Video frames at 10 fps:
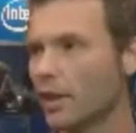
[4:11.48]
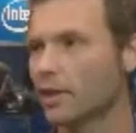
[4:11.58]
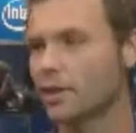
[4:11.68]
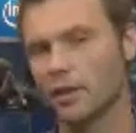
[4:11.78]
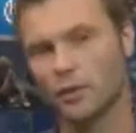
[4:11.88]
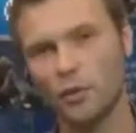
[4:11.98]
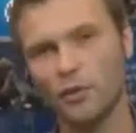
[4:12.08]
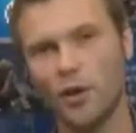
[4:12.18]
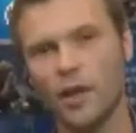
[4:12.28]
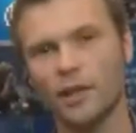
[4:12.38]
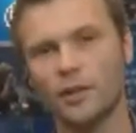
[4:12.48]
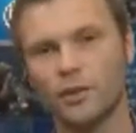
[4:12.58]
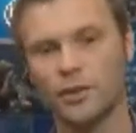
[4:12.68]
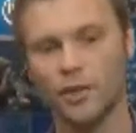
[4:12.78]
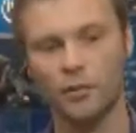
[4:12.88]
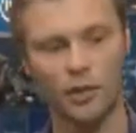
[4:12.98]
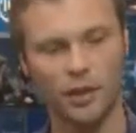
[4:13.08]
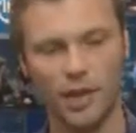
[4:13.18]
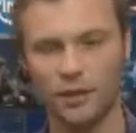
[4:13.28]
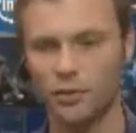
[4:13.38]
So if you're finding yourself
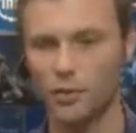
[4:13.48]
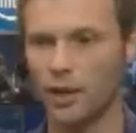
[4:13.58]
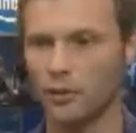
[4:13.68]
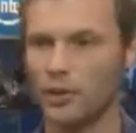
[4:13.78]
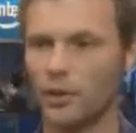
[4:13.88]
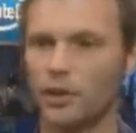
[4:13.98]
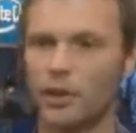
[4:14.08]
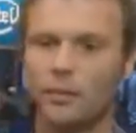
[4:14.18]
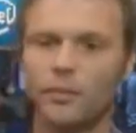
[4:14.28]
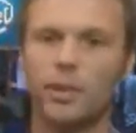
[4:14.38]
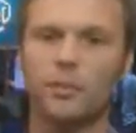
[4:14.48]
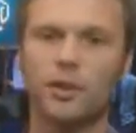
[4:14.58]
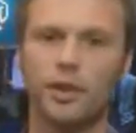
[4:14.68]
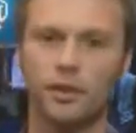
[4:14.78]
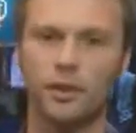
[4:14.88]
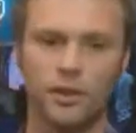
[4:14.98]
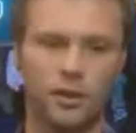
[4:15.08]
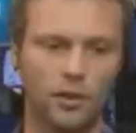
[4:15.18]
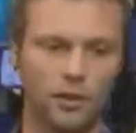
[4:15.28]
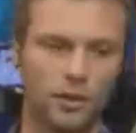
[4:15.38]
going down a track where you keep rebuilding lots
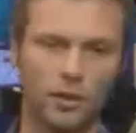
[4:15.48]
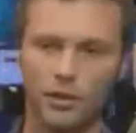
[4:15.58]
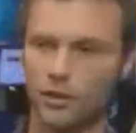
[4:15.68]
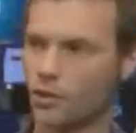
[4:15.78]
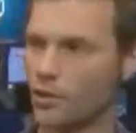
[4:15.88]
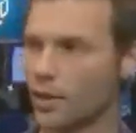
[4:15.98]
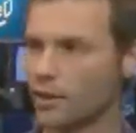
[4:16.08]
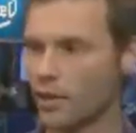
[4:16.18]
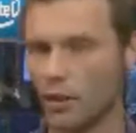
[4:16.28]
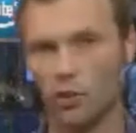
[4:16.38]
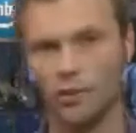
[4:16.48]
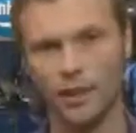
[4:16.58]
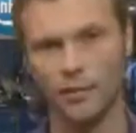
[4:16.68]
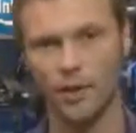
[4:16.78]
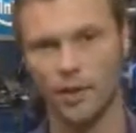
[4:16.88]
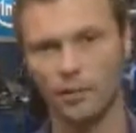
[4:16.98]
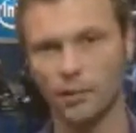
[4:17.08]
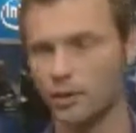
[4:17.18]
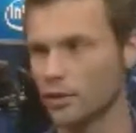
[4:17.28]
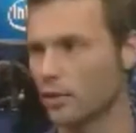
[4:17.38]
of screens that are already
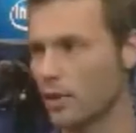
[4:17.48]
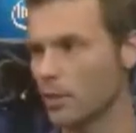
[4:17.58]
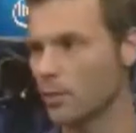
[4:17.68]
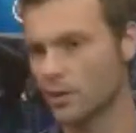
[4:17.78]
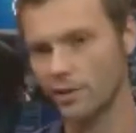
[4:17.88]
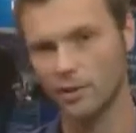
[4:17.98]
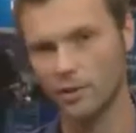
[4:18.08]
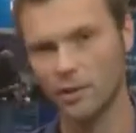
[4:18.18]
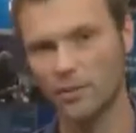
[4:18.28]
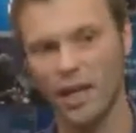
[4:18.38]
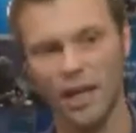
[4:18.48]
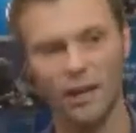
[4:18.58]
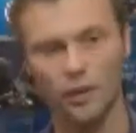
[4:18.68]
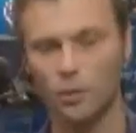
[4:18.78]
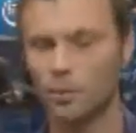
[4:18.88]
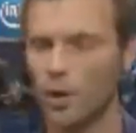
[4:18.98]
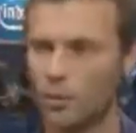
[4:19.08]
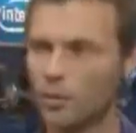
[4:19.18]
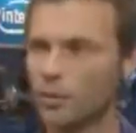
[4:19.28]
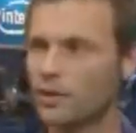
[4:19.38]
available in the line of business system, you're
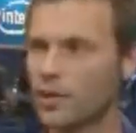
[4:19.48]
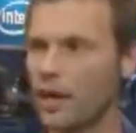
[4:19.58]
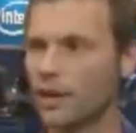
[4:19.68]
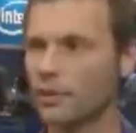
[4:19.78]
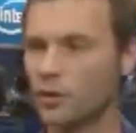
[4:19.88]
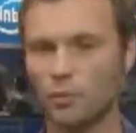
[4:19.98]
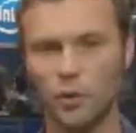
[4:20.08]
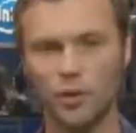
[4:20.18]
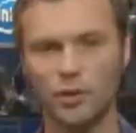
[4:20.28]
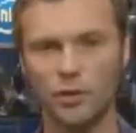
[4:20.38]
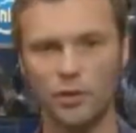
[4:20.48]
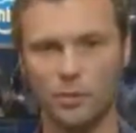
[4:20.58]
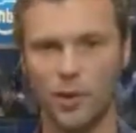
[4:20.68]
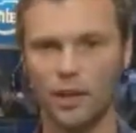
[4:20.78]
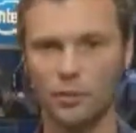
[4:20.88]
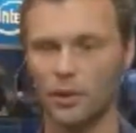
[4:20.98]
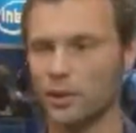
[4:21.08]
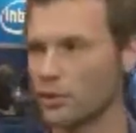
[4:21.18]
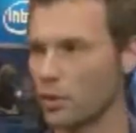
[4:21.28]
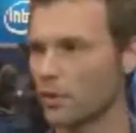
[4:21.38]
probably starting to move into the space where
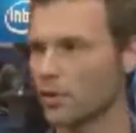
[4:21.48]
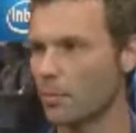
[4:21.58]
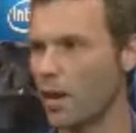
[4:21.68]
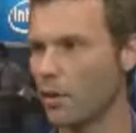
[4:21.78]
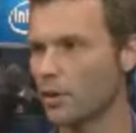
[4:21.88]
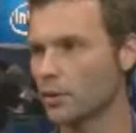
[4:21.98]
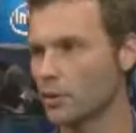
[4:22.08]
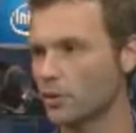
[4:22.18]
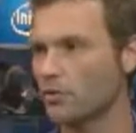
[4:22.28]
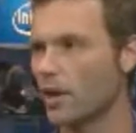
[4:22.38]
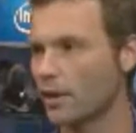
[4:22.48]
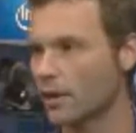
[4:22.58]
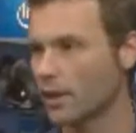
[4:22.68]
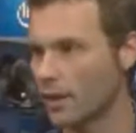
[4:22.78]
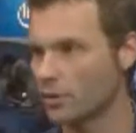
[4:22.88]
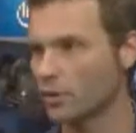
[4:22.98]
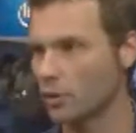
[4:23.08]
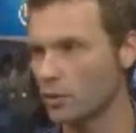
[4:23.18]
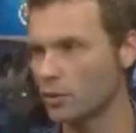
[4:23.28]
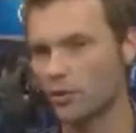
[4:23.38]
you're serving the power users rather than casual
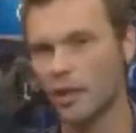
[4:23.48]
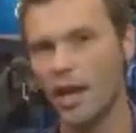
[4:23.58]
users.